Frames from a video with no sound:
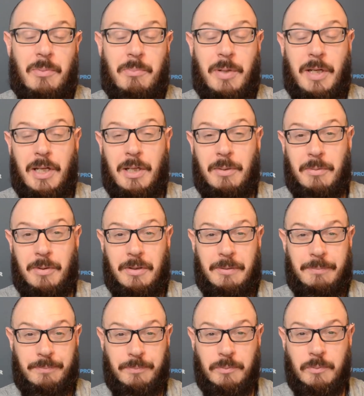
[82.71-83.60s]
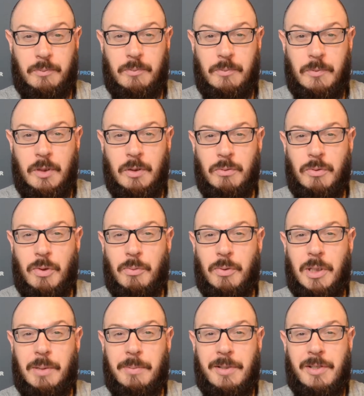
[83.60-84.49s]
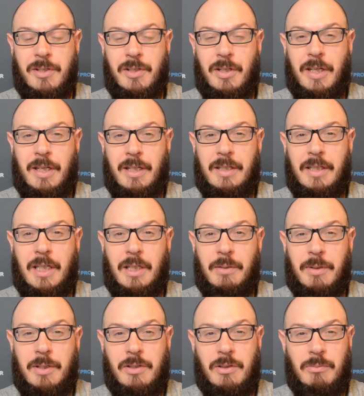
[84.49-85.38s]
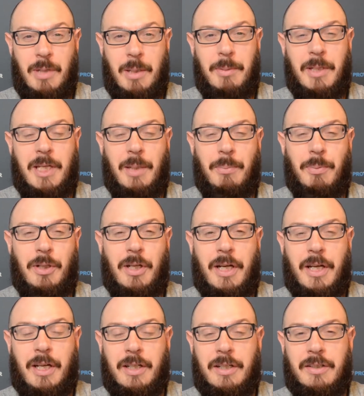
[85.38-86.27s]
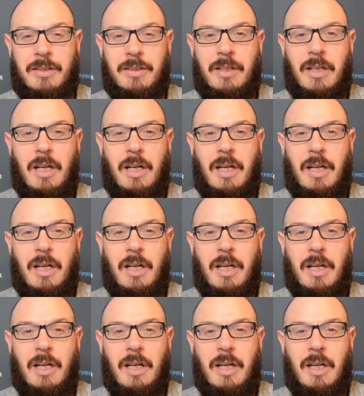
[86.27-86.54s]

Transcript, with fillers: Peterborough, we would have been siding here with. So maybe keep an eye on it.